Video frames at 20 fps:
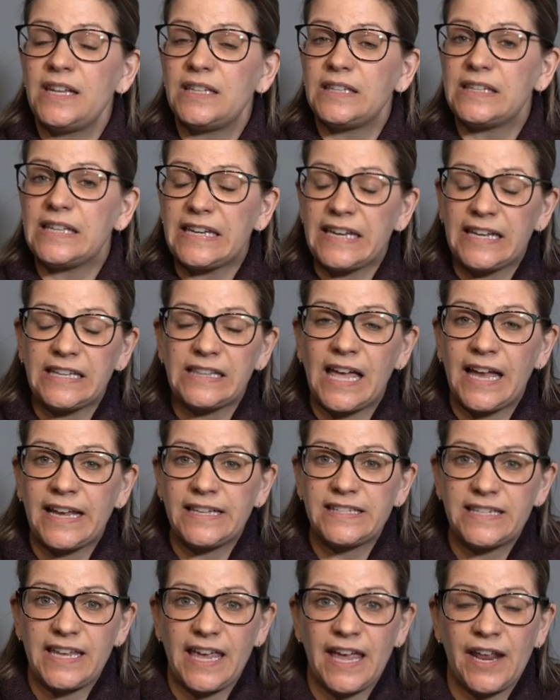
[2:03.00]
Leading
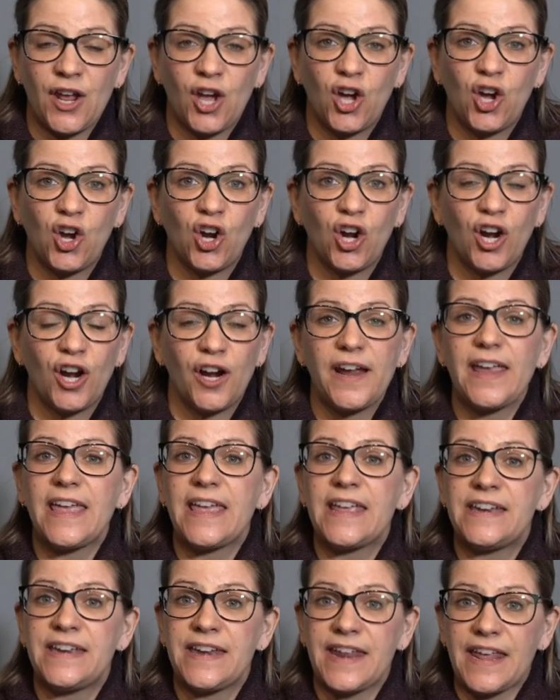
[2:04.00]
lines can occur
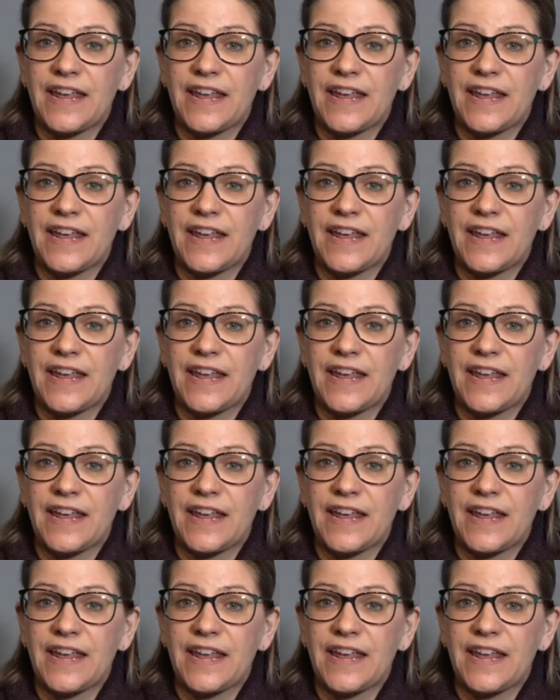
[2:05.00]
in